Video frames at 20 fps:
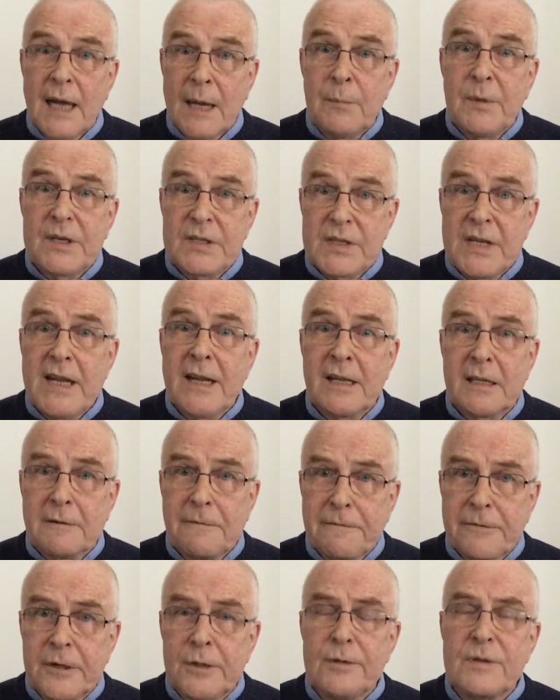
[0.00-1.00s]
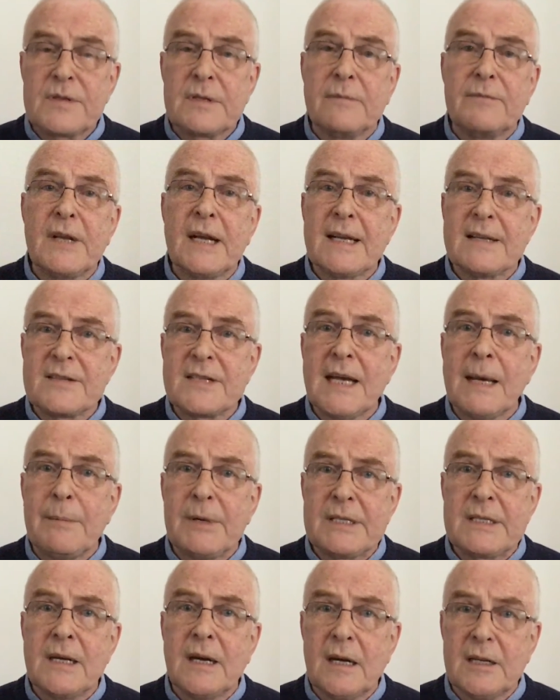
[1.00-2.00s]
And we're seeing the fruits of that
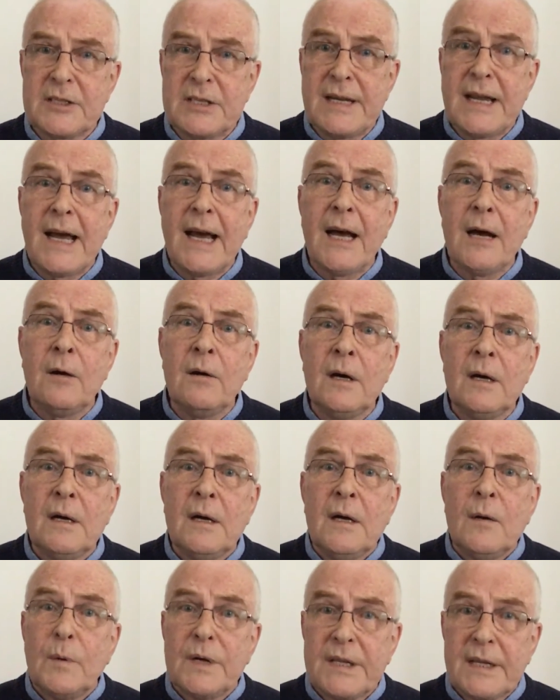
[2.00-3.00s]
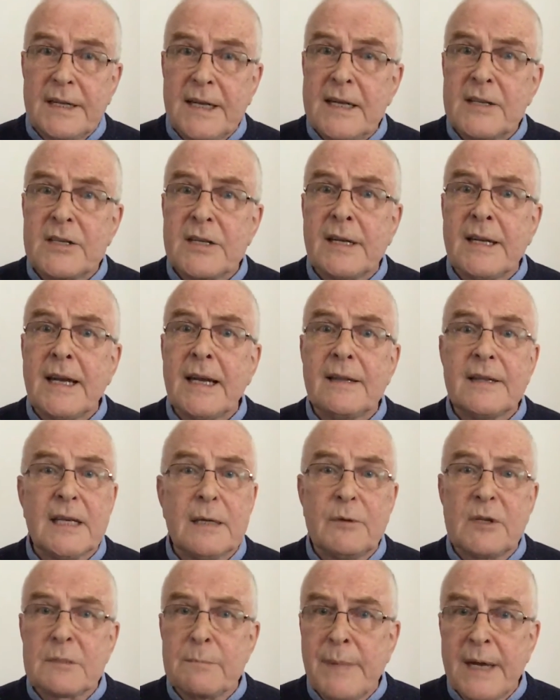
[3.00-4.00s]
sabotage now, with an internet
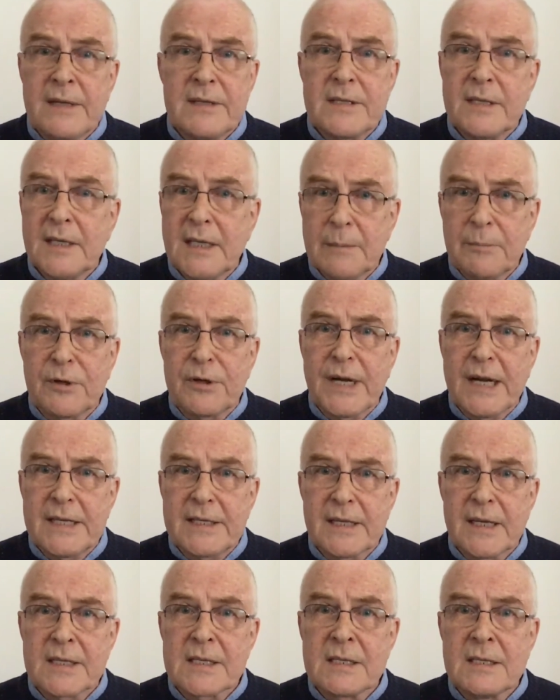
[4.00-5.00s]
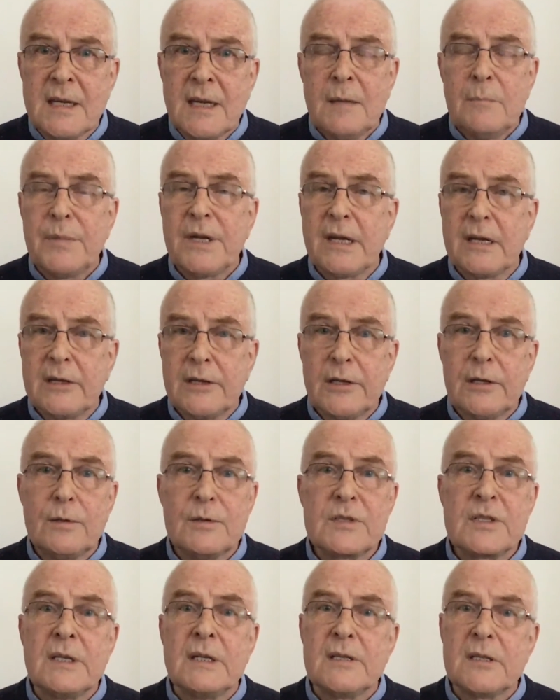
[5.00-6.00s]
that was meant to liberate us being
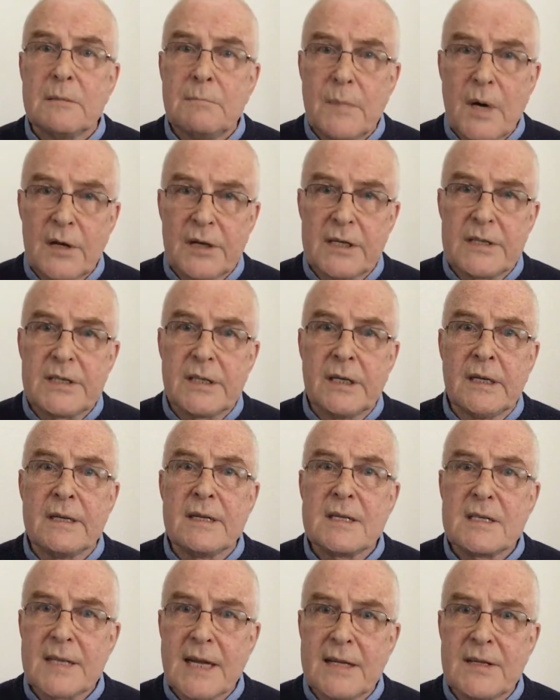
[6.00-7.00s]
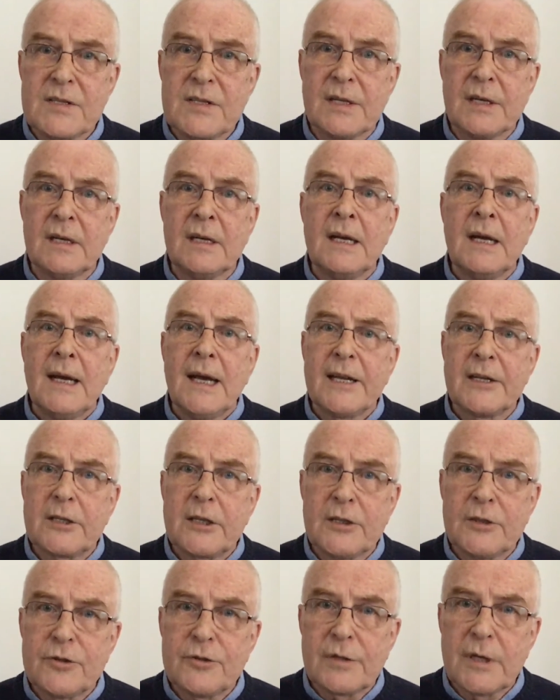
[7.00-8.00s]
used to monitor, censor, and
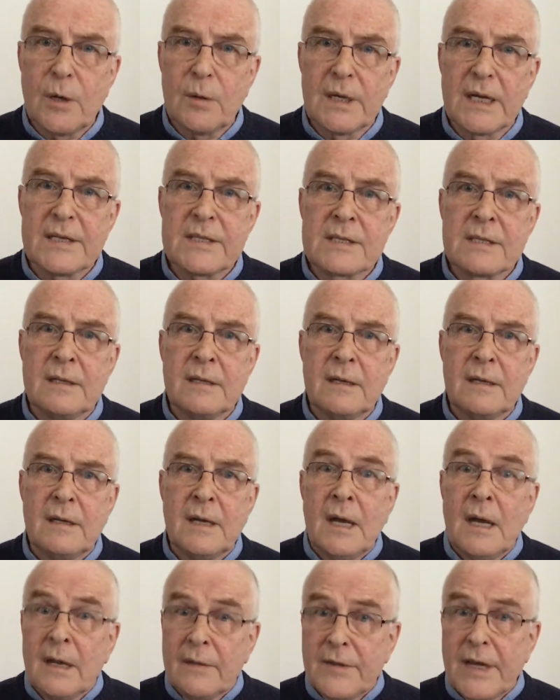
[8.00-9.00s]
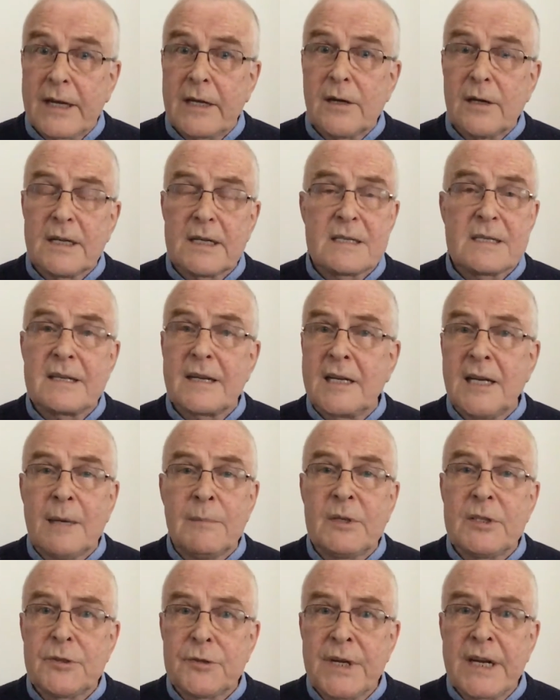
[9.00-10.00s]
control us. They got us to
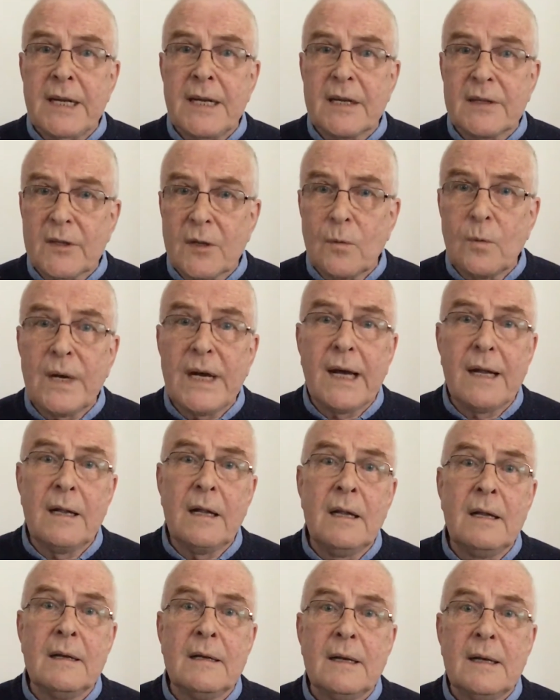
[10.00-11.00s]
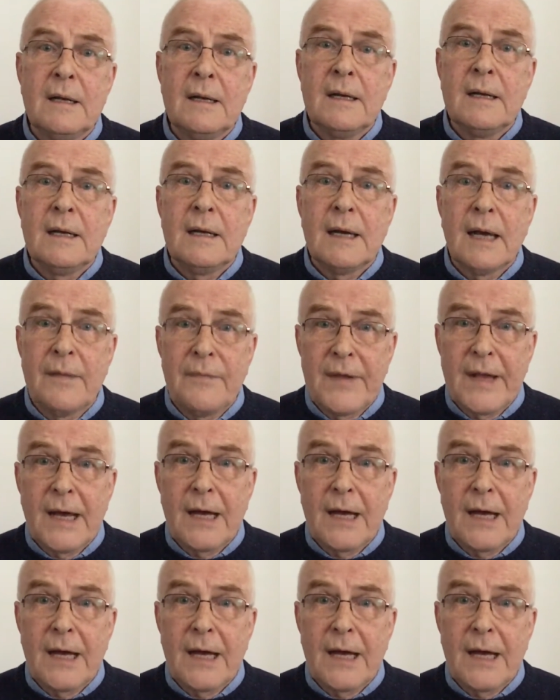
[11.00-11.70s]
come and drink at the well, and